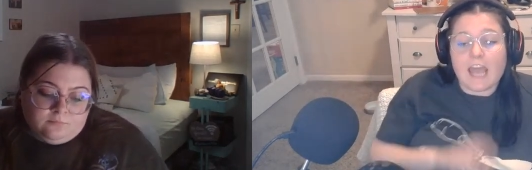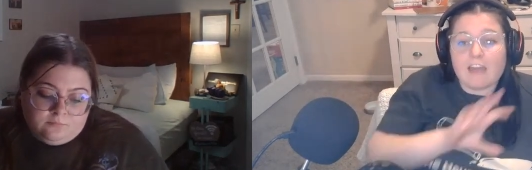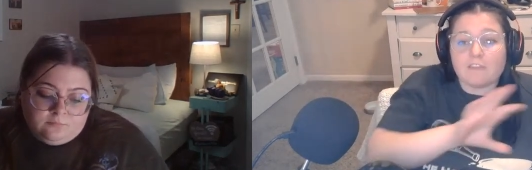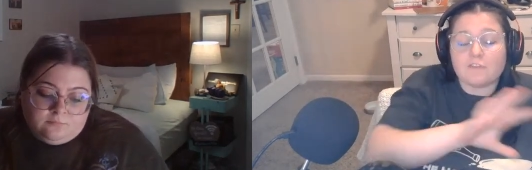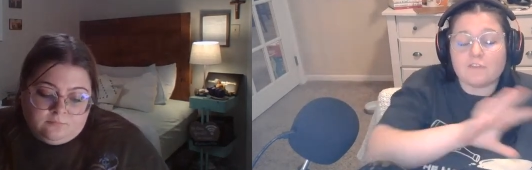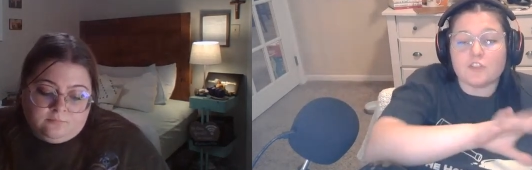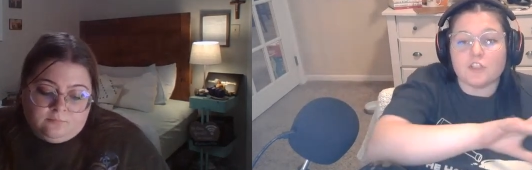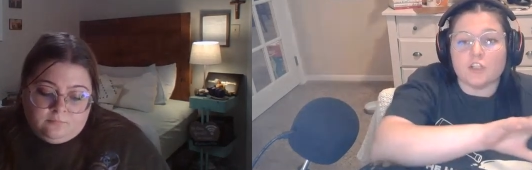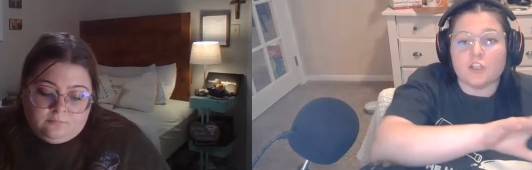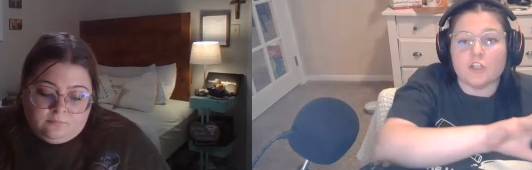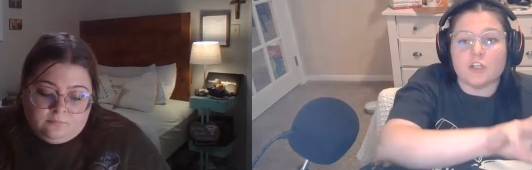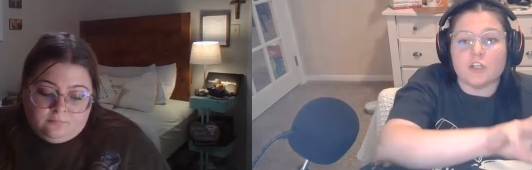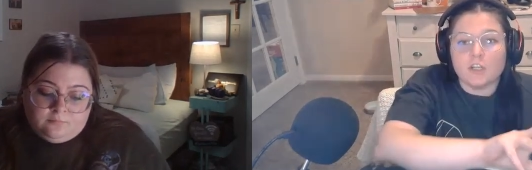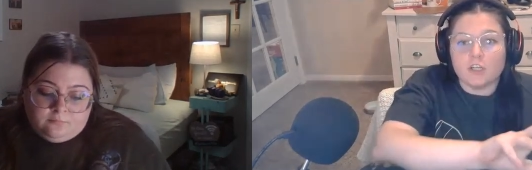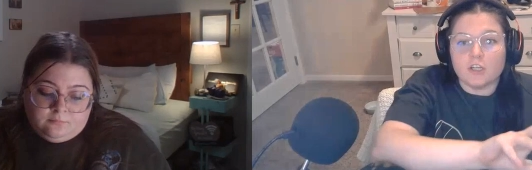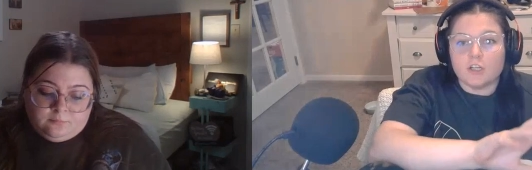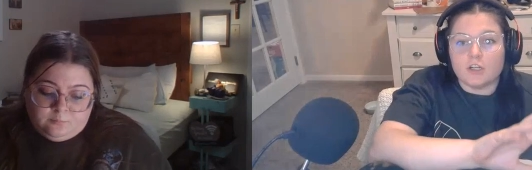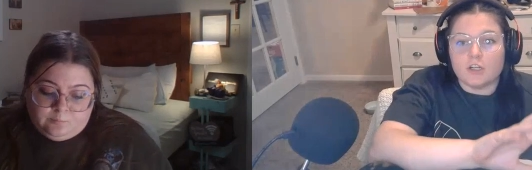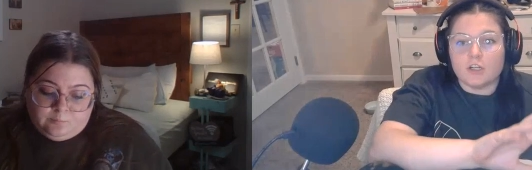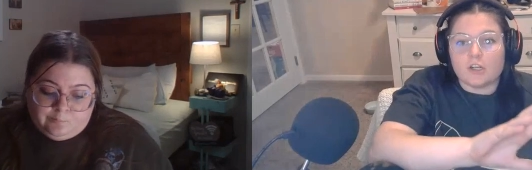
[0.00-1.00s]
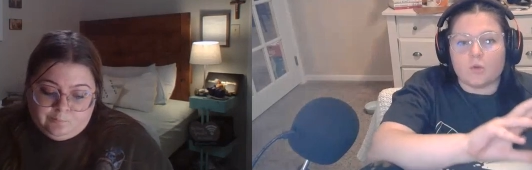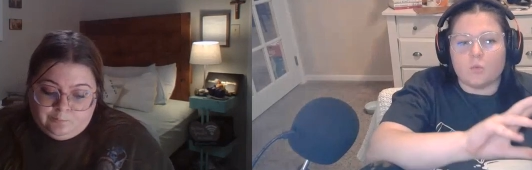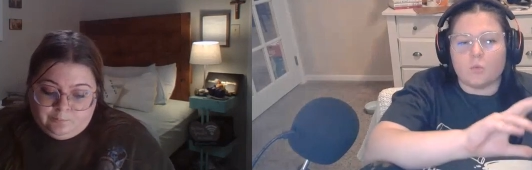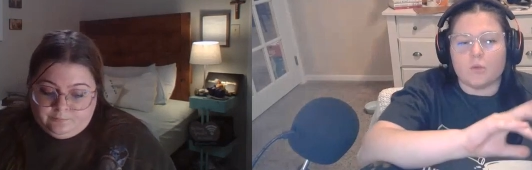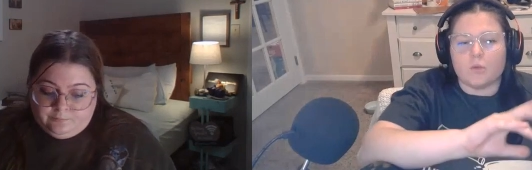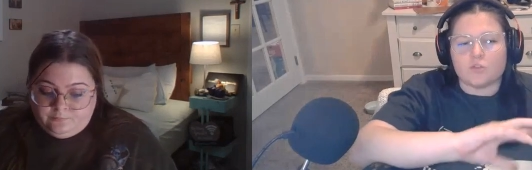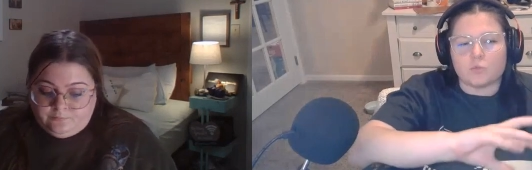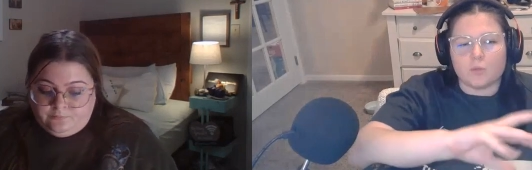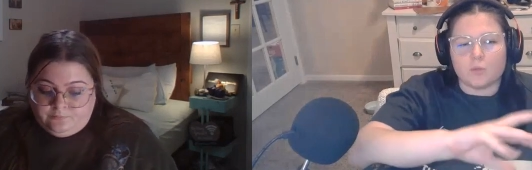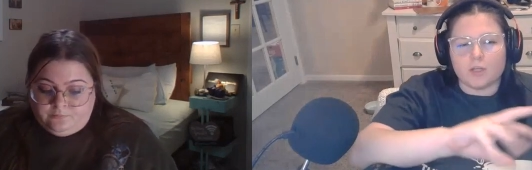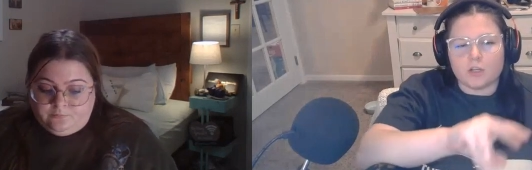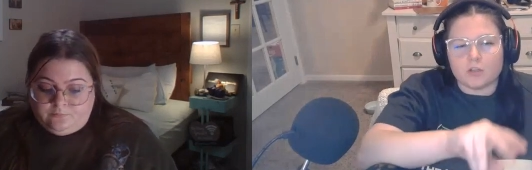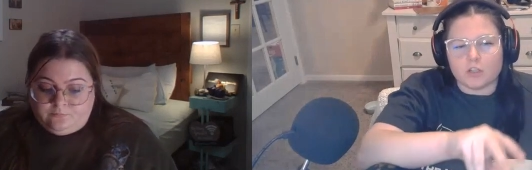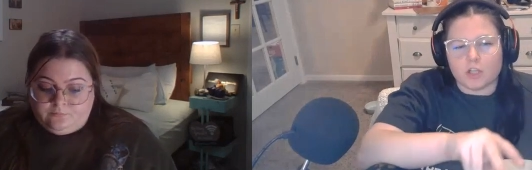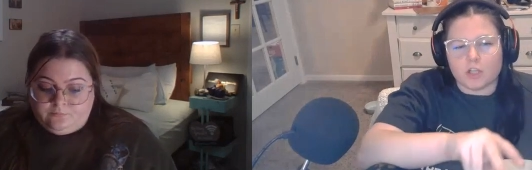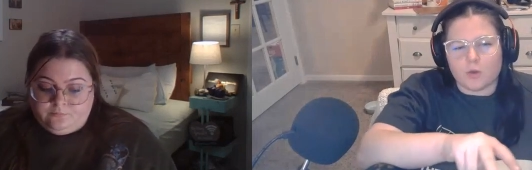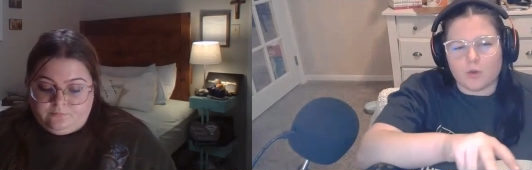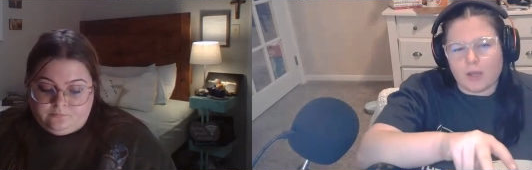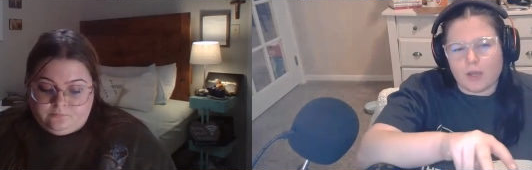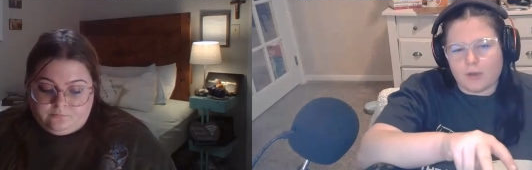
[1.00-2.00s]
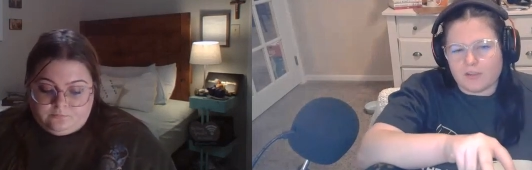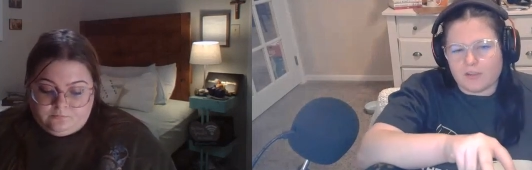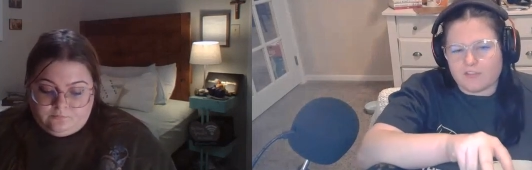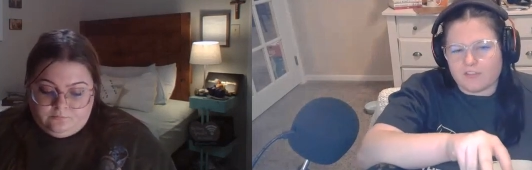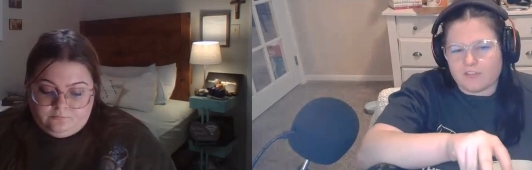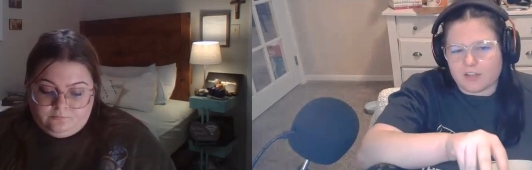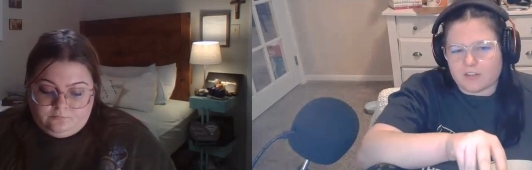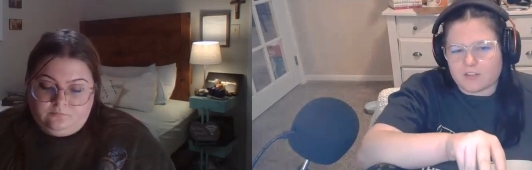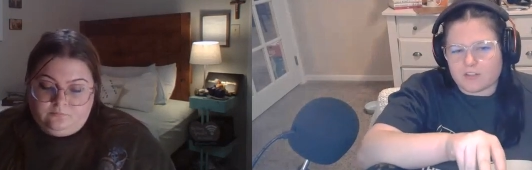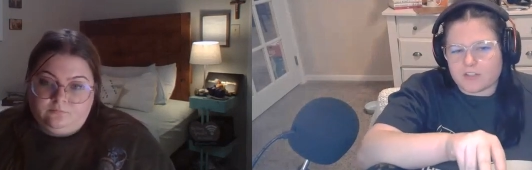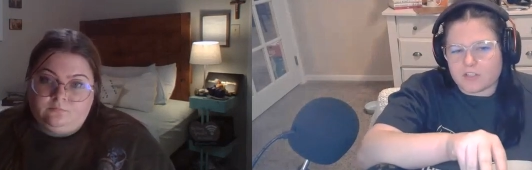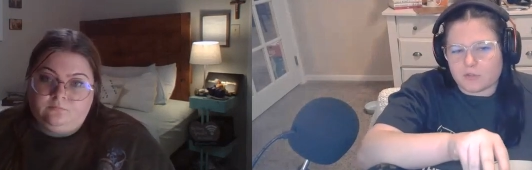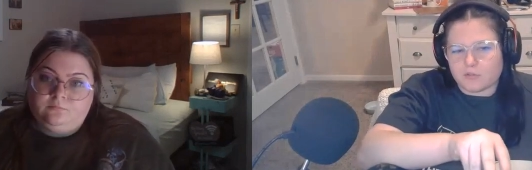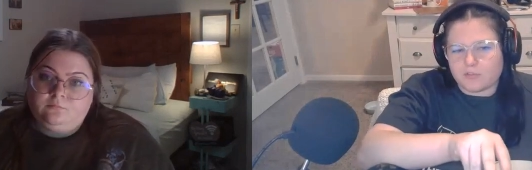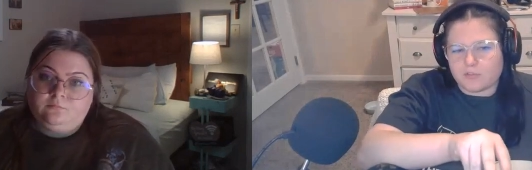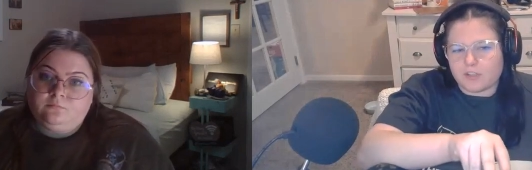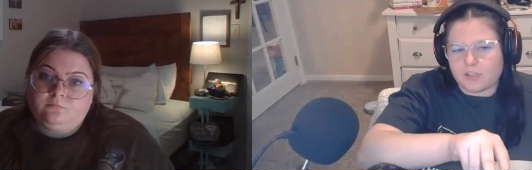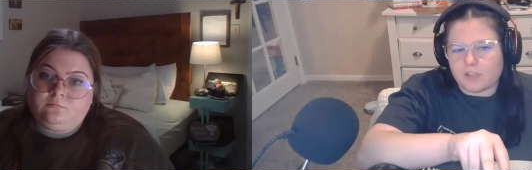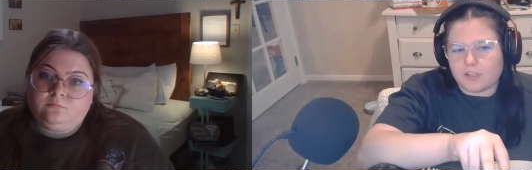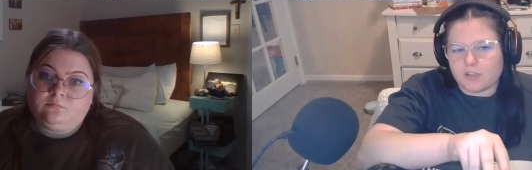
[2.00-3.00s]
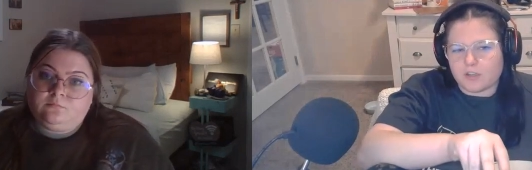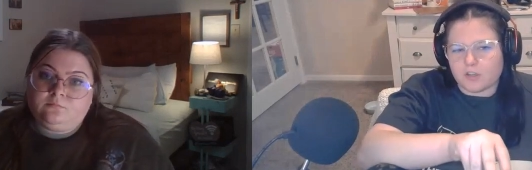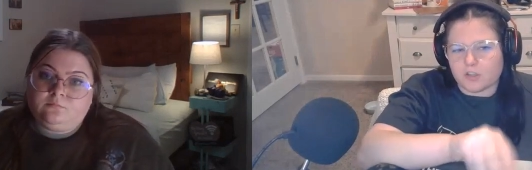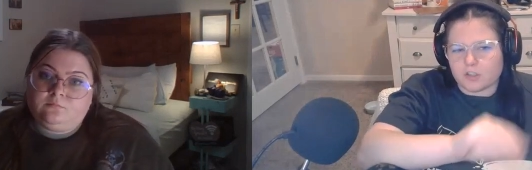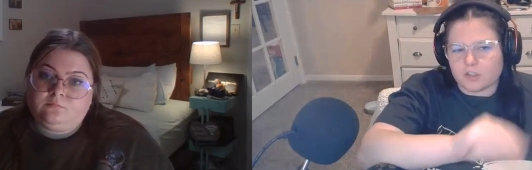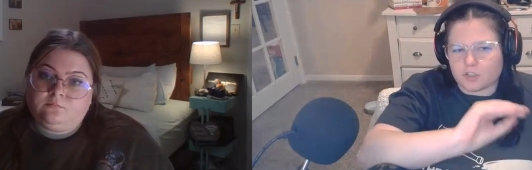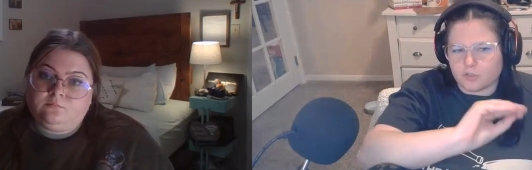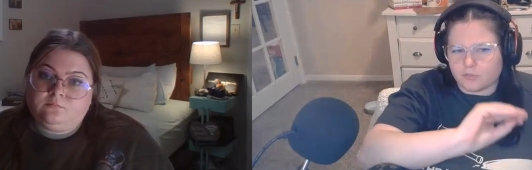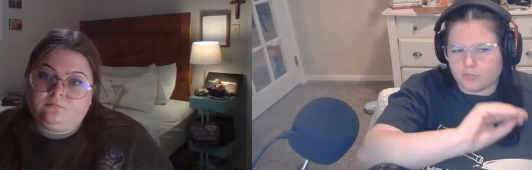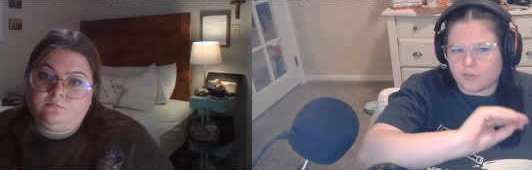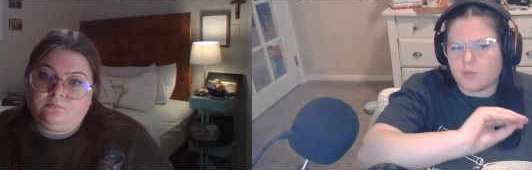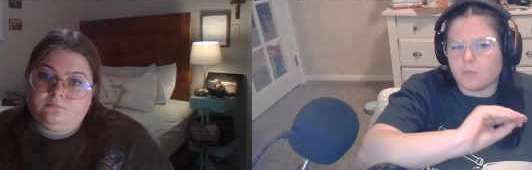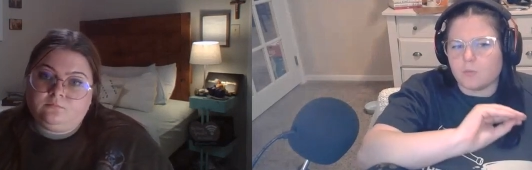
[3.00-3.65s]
Speaker 1: And after which we don't know how he found Sofia or